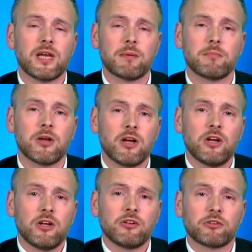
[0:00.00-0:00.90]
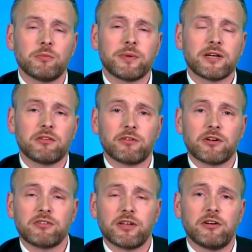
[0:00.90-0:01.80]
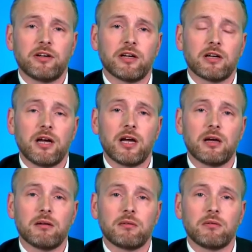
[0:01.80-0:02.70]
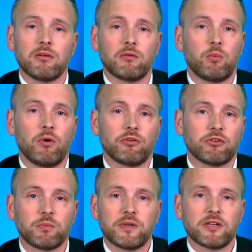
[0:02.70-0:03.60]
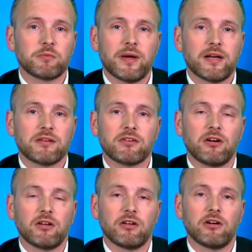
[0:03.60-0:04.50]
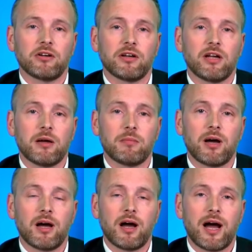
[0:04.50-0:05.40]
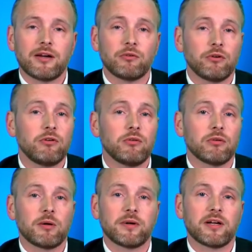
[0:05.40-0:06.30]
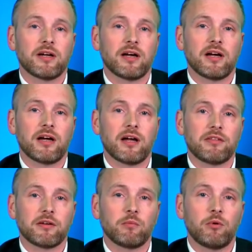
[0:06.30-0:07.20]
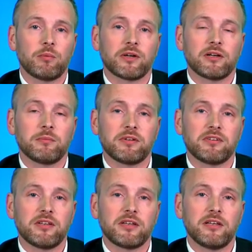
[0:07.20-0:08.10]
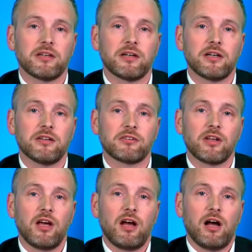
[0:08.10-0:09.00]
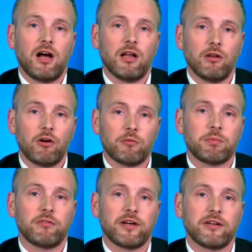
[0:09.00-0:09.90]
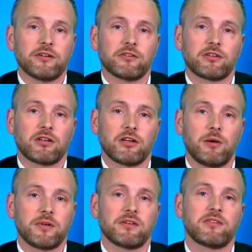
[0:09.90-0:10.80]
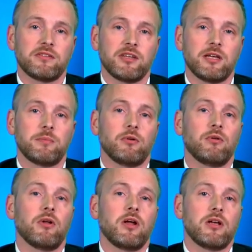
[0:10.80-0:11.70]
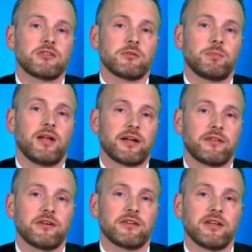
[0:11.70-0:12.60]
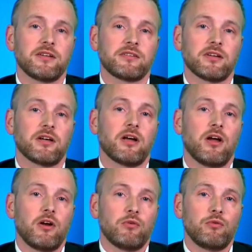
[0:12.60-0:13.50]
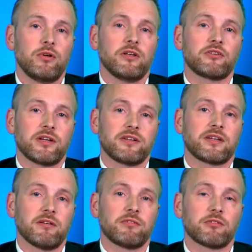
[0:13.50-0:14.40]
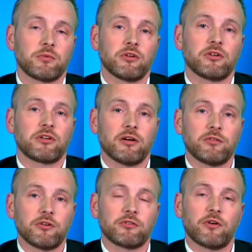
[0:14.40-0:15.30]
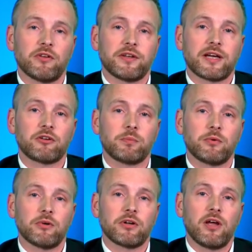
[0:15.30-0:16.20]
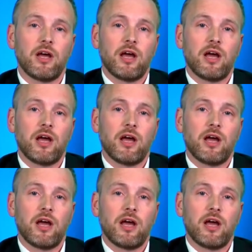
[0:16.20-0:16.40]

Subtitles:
So going back to the first area, what should we expect early on? I don't know. I think what we're going to be seeing here is a lot of providers coming to the table, supplying their data, really trying to give some good coverage for the dashboard.